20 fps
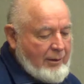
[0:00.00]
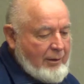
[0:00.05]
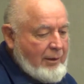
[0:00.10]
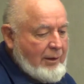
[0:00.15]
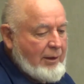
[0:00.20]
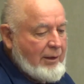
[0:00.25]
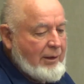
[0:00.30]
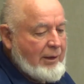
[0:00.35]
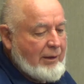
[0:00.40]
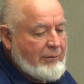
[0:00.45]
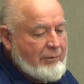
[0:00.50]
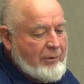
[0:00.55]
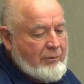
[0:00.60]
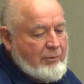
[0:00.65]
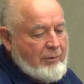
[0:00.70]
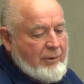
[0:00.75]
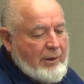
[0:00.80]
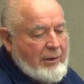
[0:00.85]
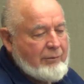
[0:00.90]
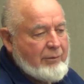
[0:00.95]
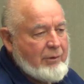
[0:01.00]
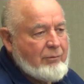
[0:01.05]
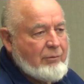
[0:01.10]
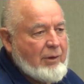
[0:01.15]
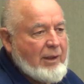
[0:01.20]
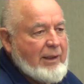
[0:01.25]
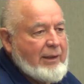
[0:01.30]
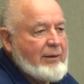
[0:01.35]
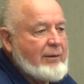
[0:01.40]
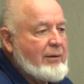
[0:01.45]
they would
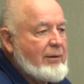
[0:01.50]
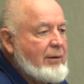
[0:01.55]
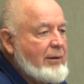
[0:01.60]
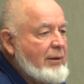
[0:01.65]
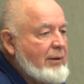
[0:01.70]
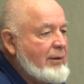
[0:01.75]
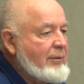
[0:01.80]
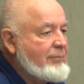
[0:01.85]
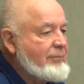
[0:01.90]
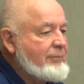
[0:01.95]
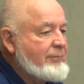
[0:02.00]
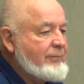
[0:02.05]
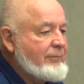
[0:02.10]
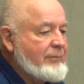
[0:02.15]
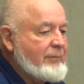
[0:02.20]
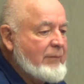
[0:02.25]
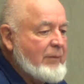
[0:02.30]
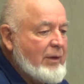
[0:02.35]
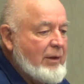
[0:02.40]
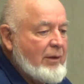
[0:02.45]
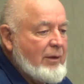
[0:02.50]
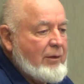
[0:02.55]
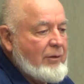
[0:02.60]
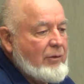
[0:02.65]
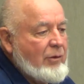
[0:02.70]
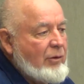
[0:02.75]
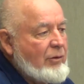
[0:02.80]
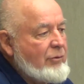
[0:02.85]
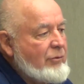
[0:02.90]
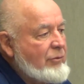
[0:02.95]
write
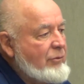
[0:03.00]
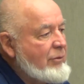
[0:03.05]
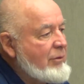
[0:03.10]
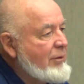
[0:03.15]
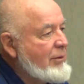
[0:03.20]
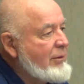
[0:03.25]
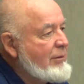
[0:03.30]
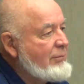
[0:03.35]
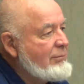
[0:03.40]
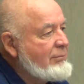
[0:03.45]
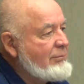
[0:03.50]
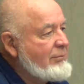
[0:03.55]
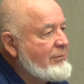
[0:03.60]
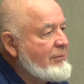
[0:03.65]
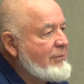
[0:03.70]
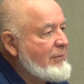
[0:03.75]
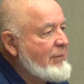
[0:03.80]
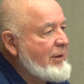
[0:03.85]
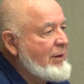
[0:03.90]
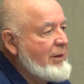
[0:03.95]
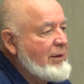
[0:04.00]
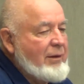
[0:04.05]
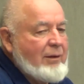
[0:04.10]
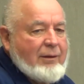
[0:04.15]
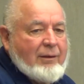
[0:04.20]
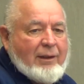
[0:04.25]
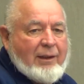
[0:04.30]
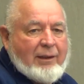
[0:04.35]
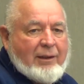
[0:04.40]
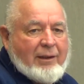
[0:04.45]
notes and
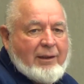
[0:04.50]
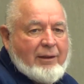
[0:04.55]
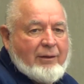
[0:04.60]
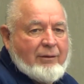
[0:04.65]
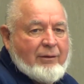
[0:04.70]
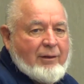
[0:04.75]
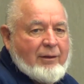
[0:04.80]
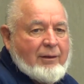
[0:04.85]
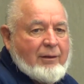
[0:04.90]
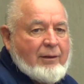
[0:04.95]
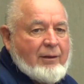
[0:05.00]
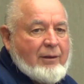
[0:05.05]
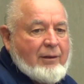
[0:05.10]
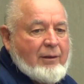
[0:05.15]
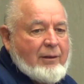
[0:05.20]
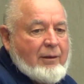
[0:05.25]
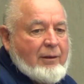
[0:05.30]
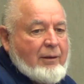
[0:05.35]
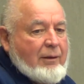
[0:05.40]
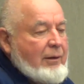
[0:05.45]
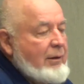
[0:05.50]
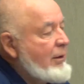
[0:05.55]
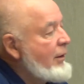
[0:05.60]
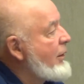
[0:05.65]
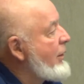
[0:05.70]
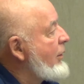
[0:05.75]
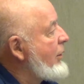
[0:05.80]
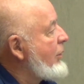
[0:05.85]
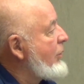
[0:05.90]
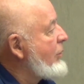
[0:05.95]
that kind of thing.
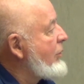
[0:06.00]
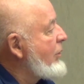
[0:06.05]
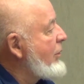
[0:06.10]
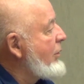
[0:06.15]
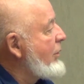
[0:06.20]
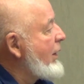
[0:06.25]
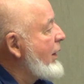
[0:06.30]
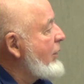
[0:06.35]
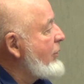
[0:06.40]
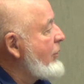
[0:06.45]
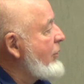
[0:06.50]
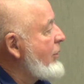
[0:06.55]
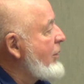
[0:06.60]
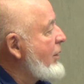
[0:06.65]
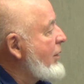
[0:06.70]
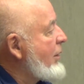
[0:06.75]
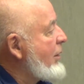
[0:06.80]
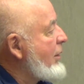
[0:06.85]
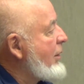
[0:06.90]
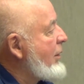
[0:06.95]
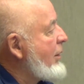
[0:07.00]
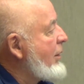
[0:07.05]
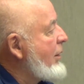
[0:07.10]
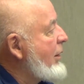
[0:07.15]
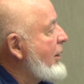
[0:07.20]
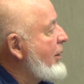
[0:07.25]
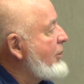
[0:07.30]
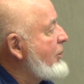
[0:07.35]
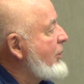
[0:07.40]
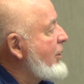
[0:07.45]
So that's
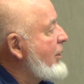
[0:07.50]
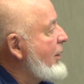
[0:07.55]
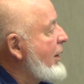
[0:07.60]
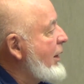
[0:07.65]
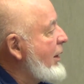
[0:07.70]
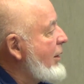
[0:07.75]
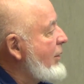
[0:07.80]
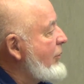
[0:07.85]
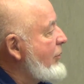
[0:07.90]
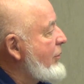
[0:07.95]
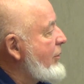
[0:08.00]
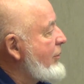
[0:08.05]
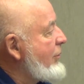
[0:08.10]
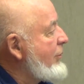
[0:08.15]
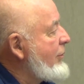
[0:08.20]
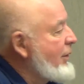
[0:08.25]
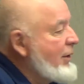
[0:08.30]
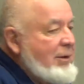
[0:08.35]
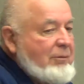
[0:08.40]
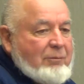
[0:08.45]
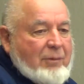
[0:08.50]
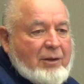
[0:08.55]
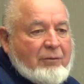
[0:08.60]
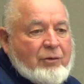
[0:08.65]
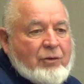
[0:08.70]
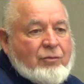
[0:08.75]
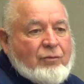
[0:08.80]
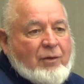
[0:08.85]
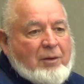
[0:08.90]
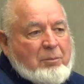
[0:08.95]
the ups and downs of it, but it
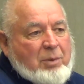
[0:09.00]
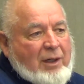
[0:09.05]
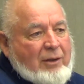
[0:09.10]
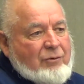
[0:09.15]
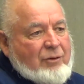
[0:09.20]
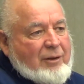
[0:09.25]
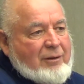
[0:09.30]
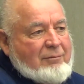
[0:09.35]
was a fun project.